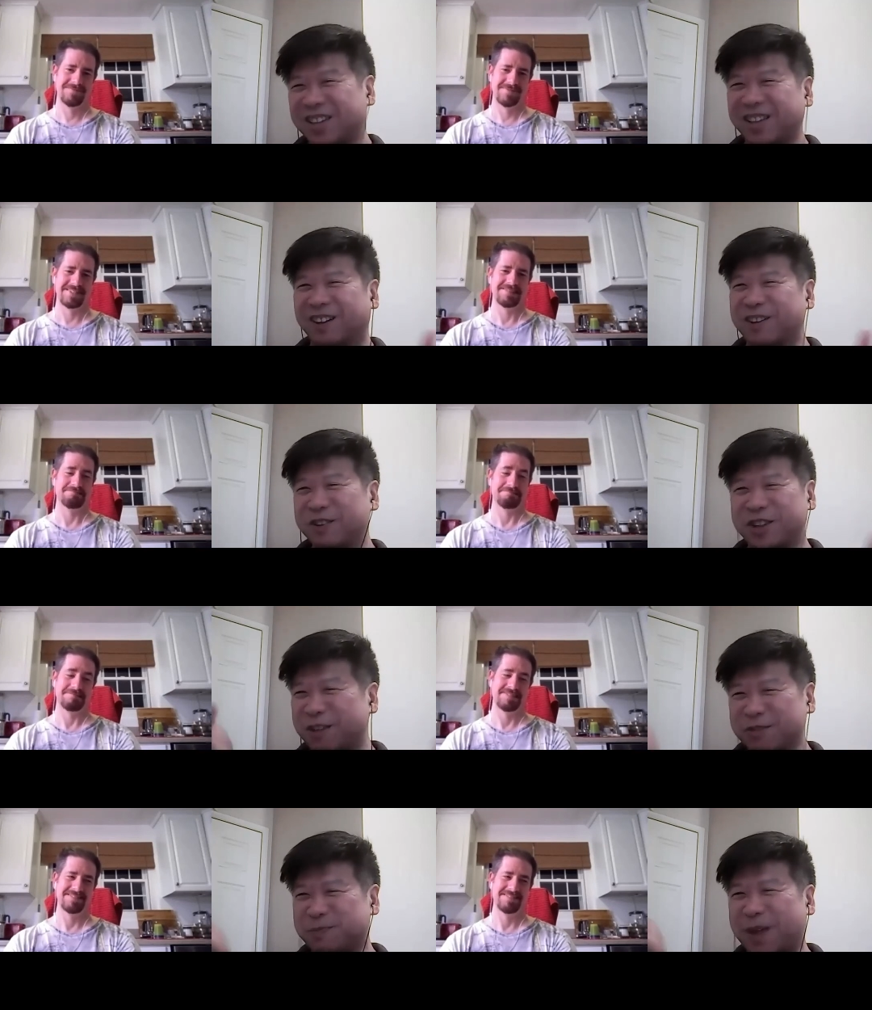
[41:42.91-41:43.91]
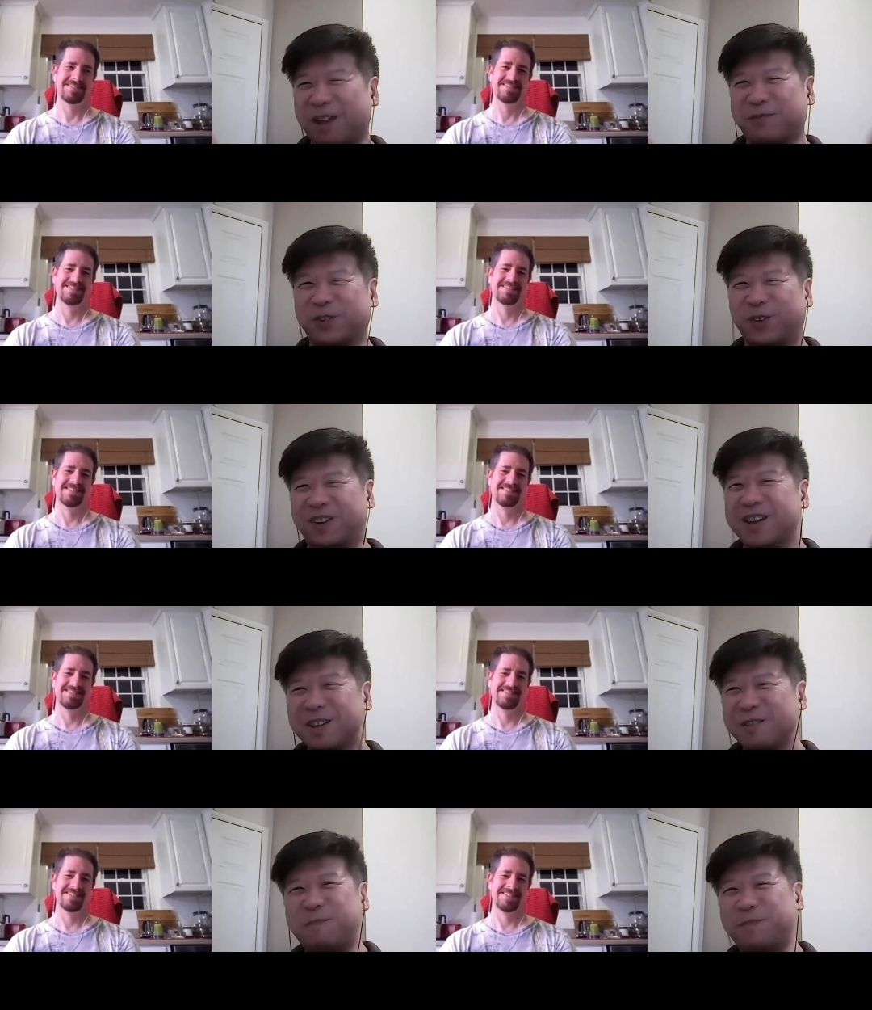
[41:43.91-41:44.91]
Speaker 1: you know, he, he was back for
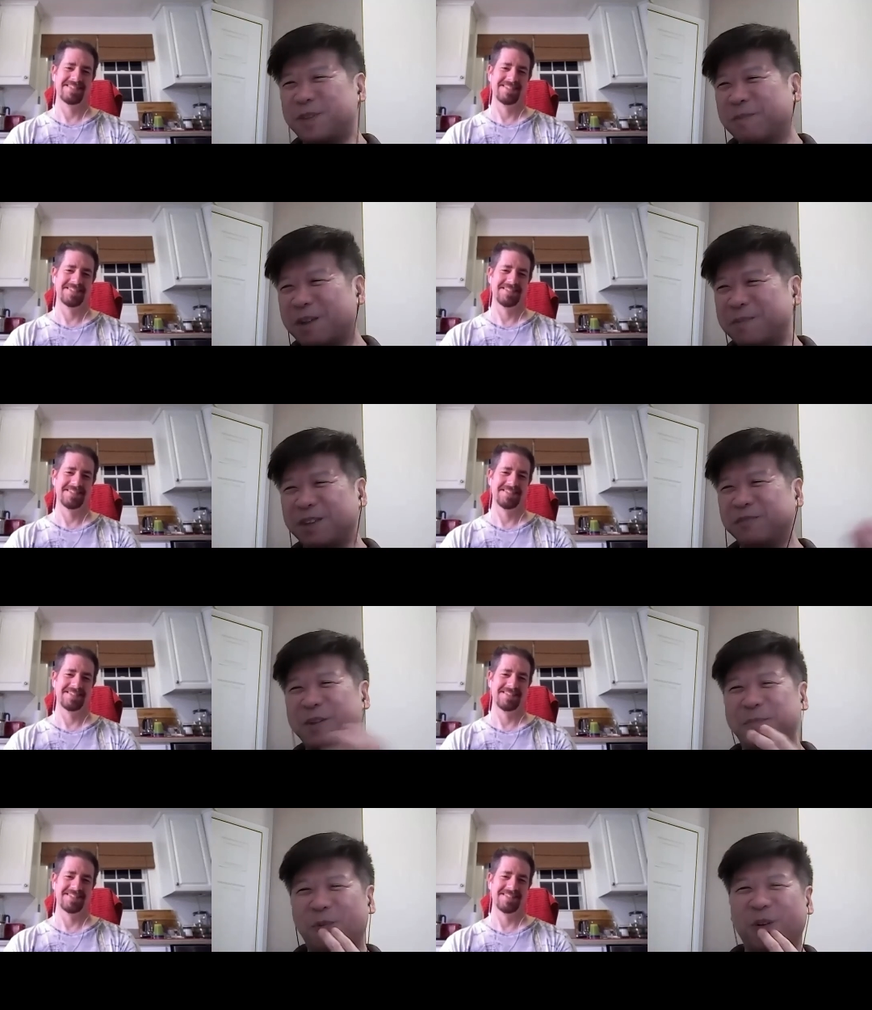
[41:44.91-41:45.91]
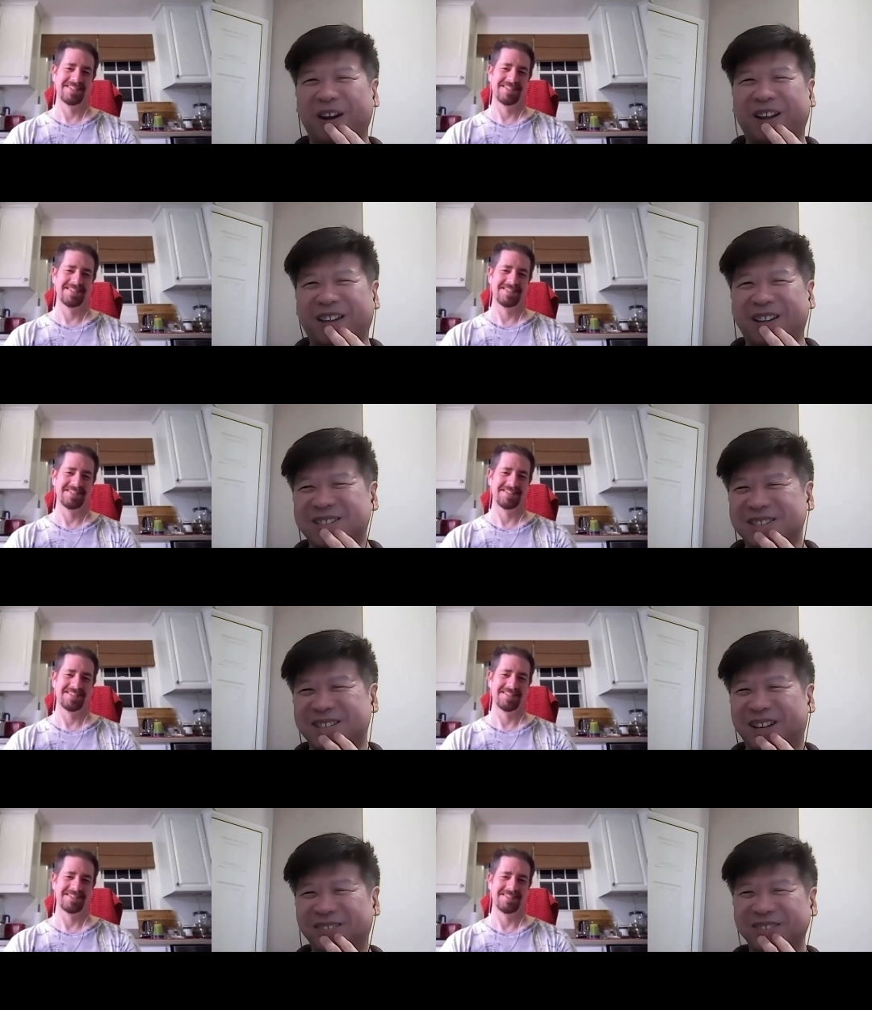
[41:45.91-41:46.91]
somehow being reborn, I guess, and
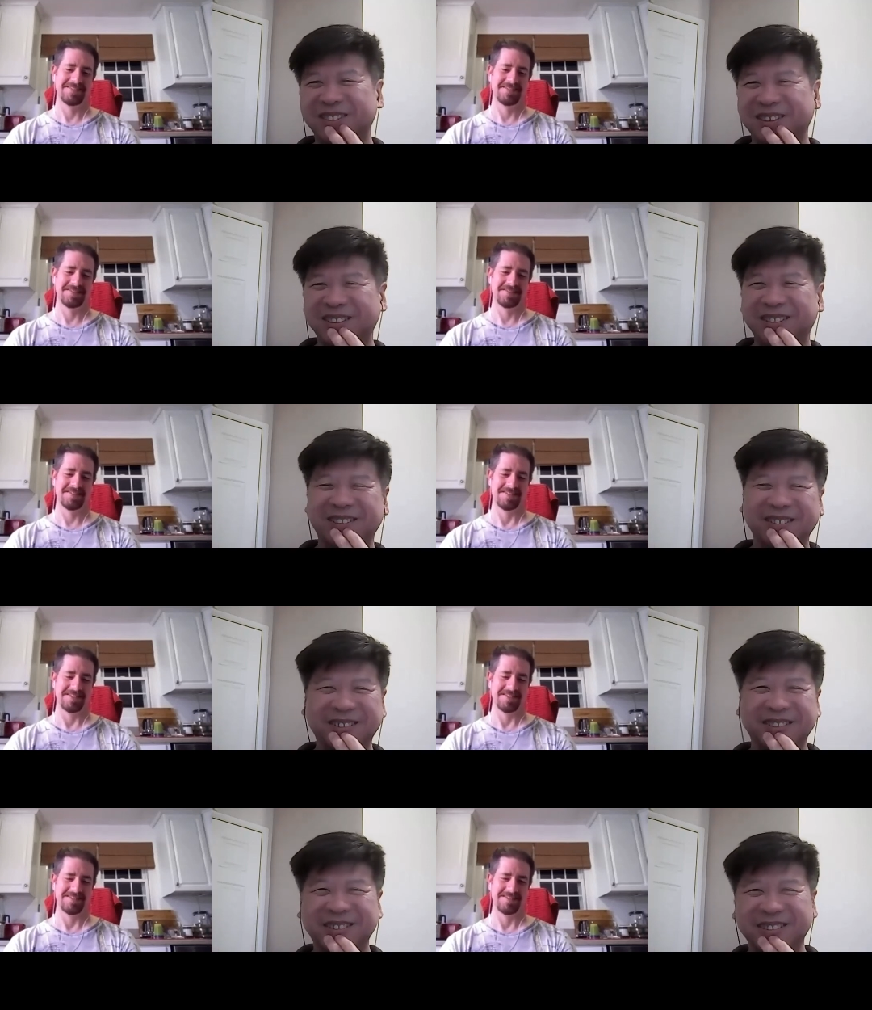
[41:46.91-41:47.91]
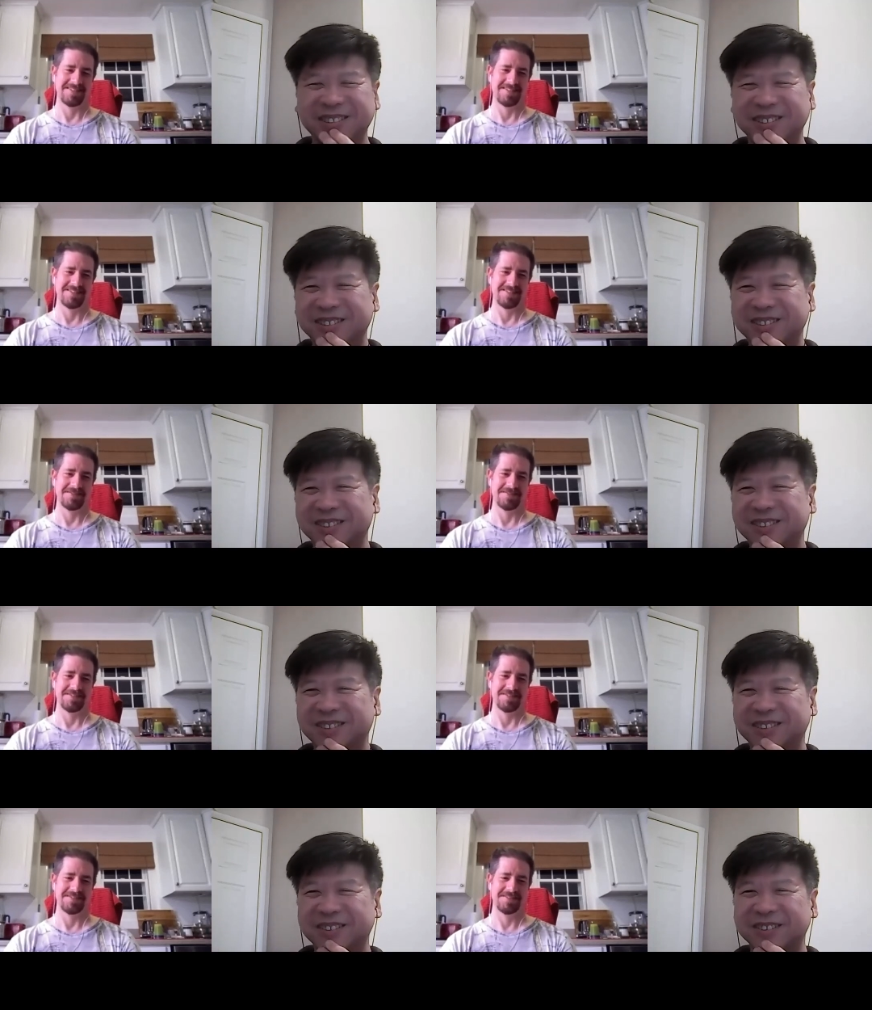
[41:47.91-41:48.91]
stuff.
Speaker 2: I guess
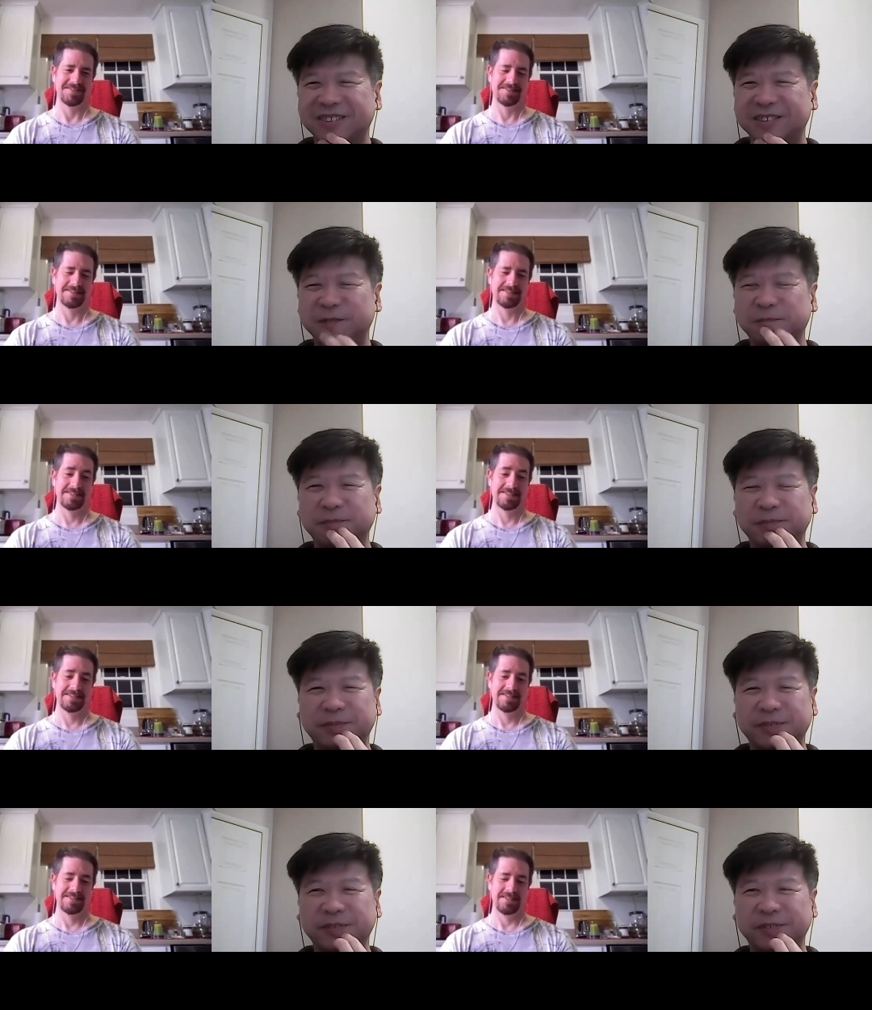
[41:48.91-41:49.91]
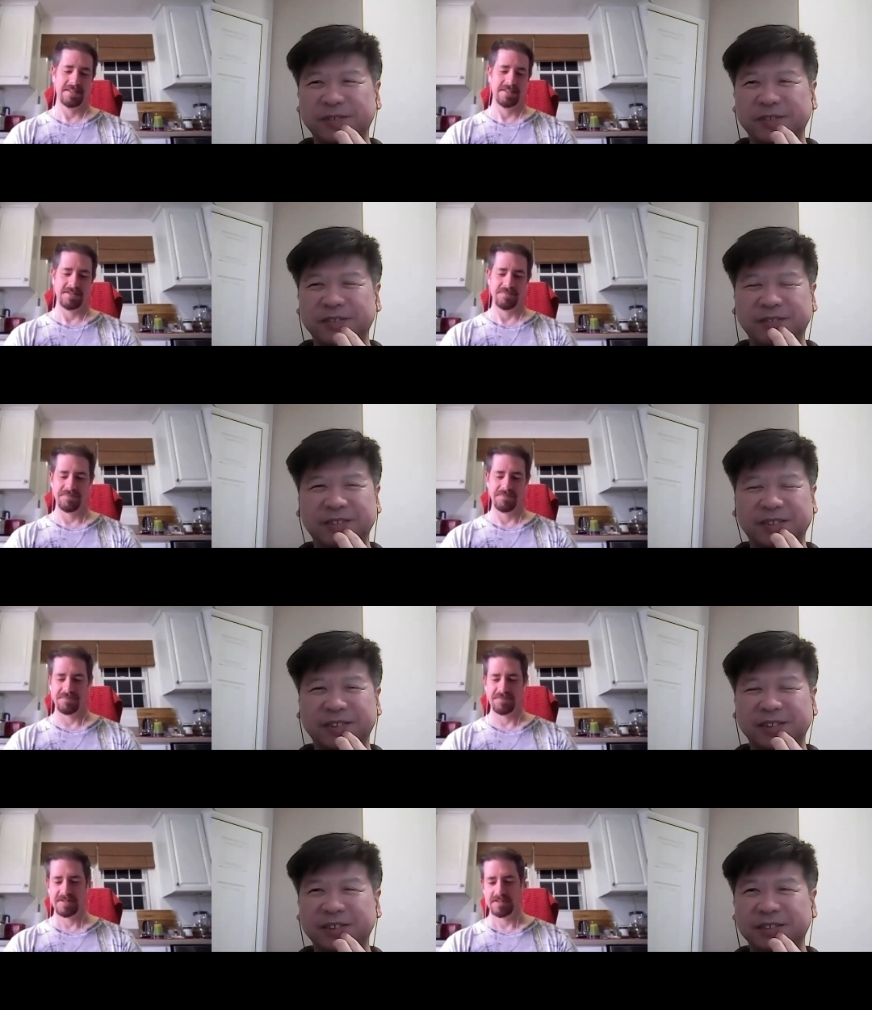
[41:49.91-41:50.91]
so. Yeah, yeah.
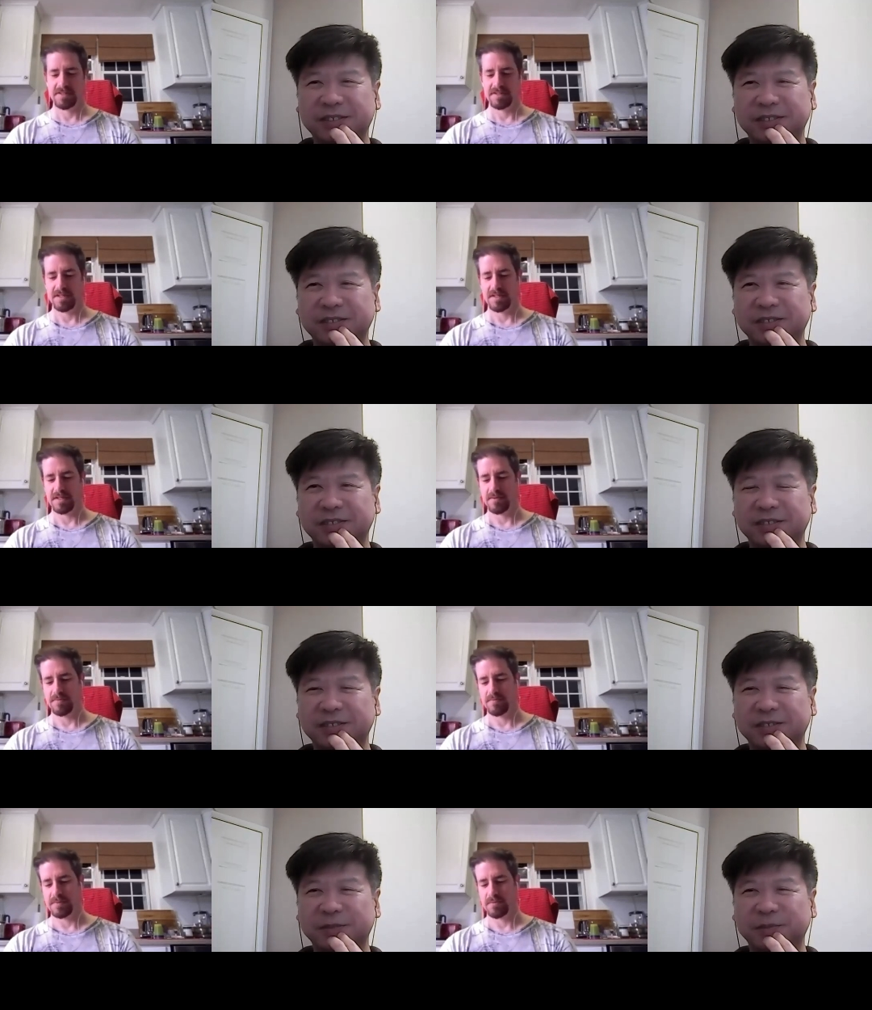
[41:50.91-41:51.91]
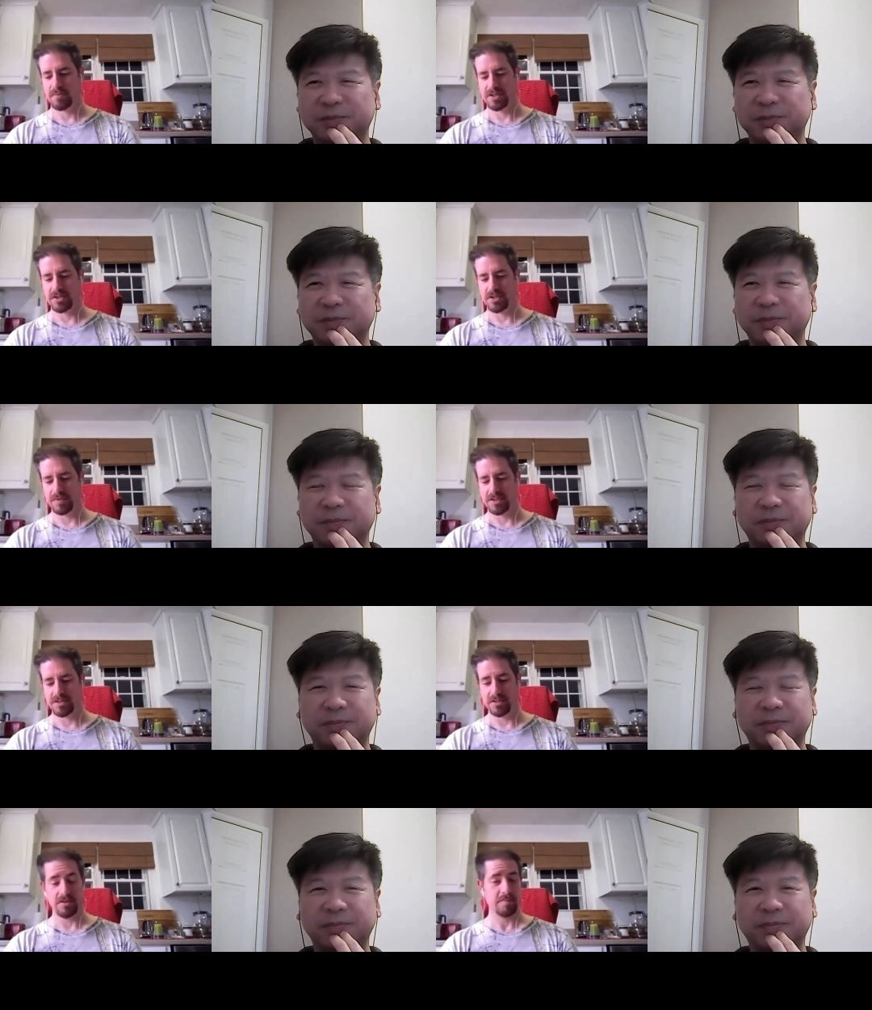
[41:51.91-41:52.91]
Um, which which did you